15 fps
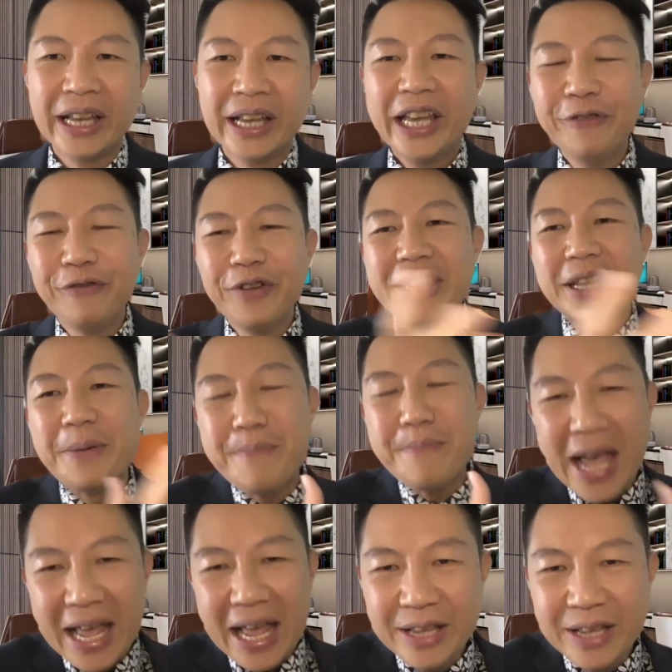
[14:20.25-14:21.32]
even the
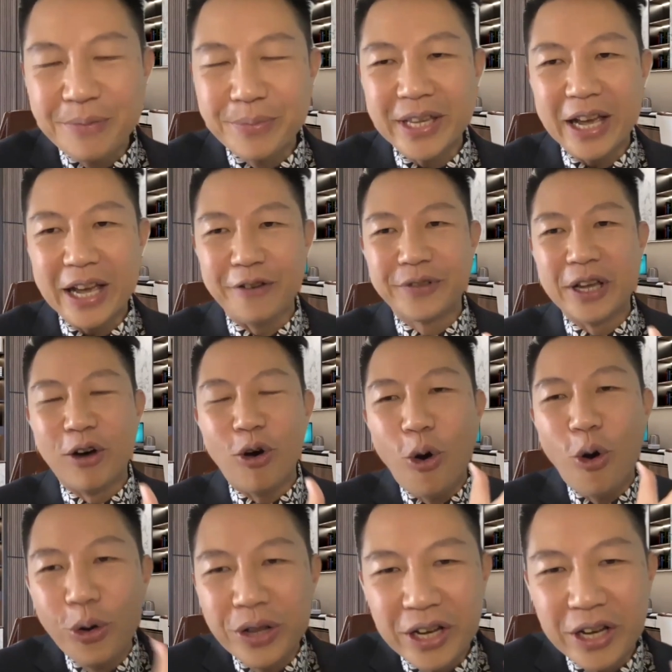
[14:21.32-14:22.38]
man himself, the
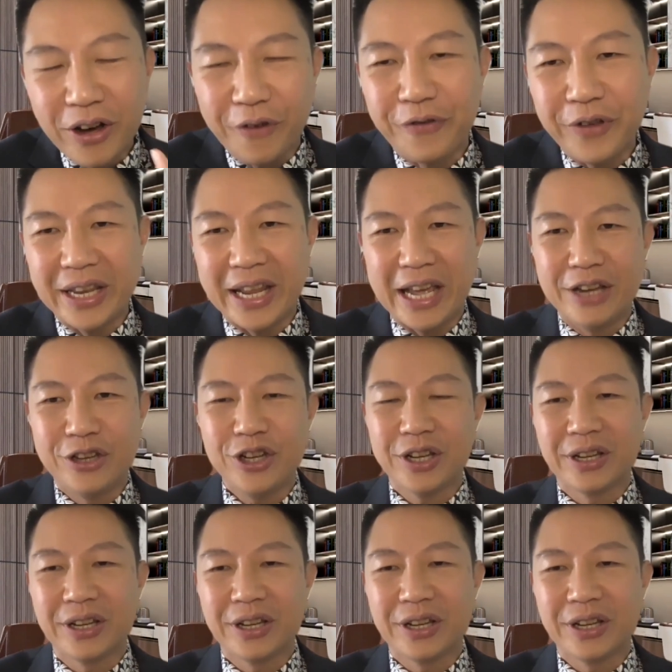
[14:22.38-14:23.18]
owner of Enagic.